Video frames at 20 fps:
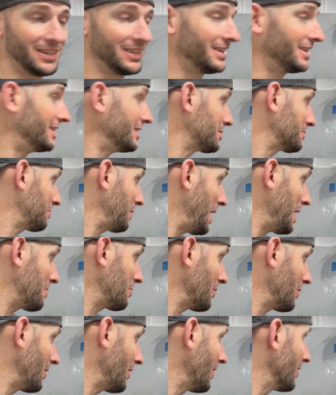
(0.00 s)
this
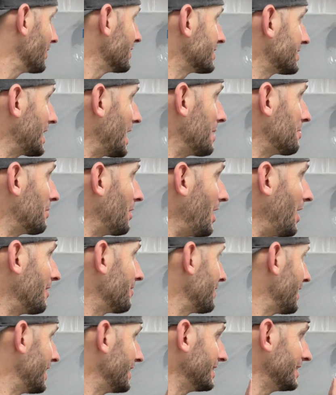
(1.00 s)
paper or this tape
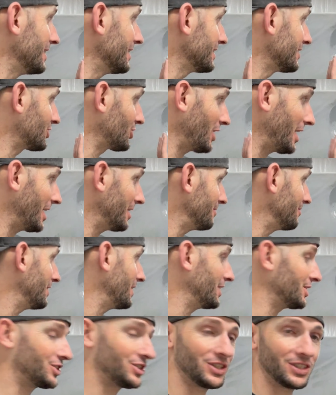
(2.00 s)
off and then try and
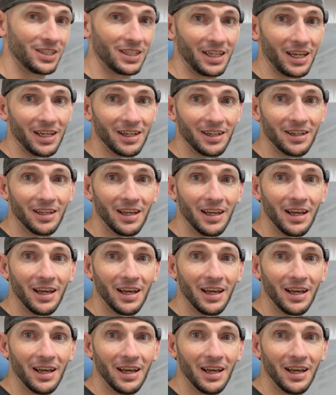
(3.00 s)
finish this again.